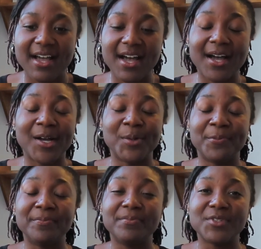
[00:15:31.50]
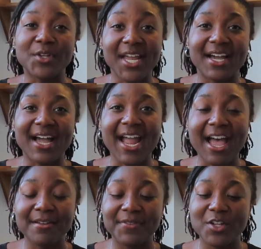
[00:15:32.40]
So yeah, I
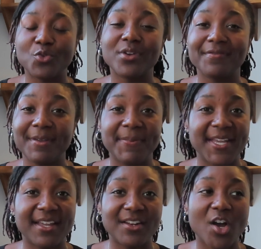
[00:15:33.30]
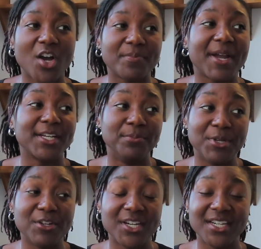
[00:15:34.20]
have NordVPN on my
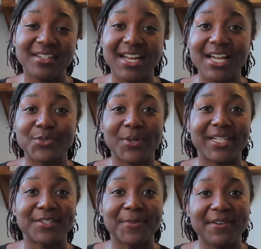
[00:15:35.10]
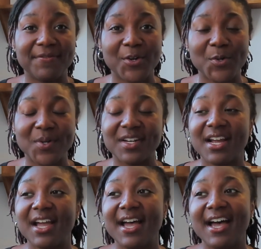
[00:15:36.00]
computer as well as my phone
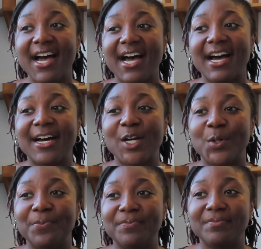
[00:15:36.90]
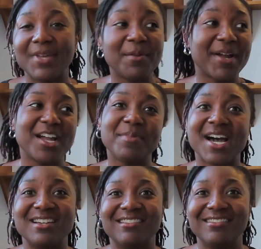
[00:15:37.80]
and my
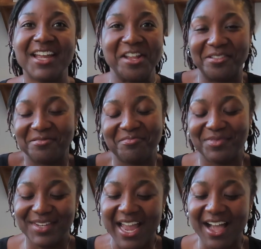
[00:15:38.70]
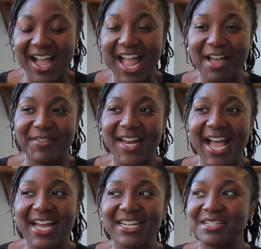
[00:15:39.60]
iPad. And yeah, I haven't
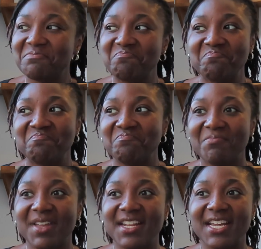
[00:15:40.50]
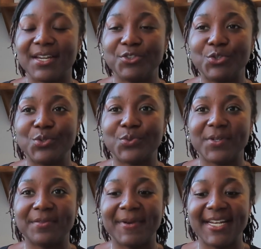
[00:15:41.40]
had any issues
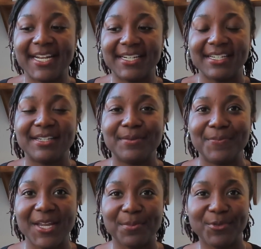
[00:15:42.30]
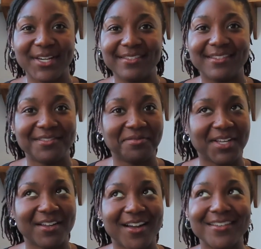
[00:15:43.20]
with my data being breached,
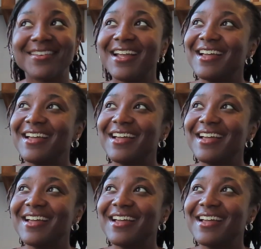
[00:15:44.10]
thank God.